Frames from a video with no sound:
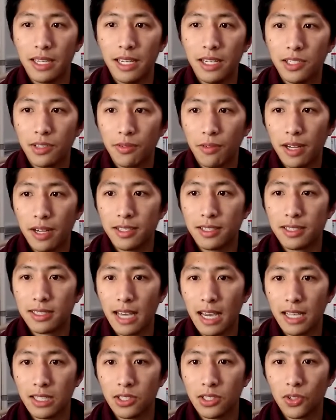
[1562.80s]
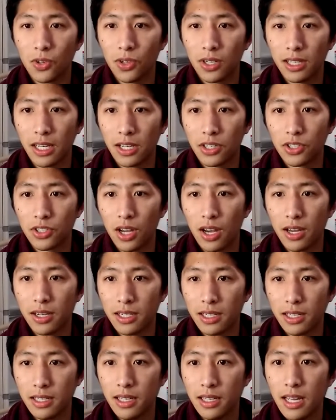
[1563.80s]
each friend a side story like
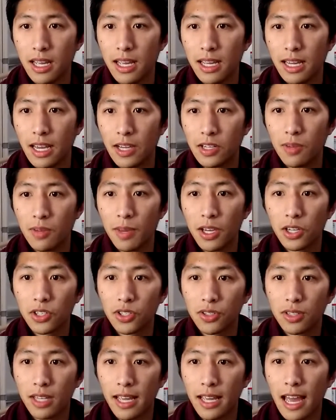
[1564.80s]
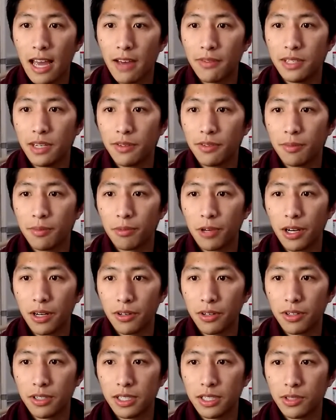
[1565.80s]
Shauna, and to make sure they have different
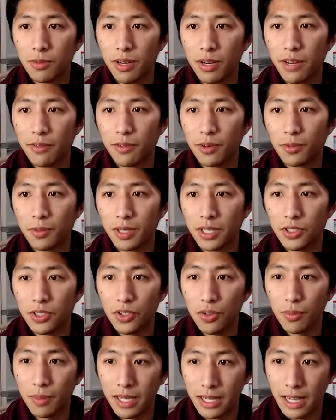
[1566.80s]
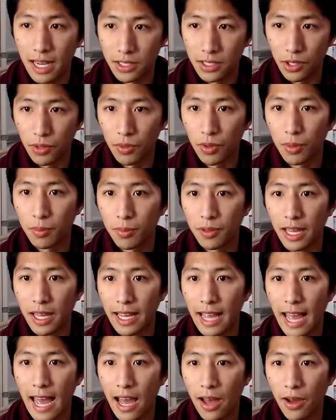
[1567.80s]
priorities whenever we do meet as a group, like
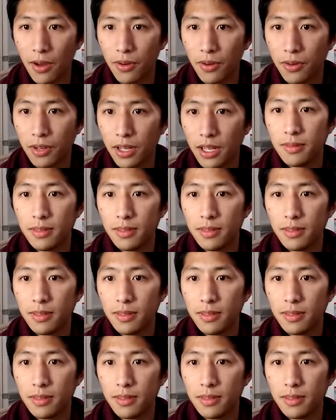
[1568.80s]
how.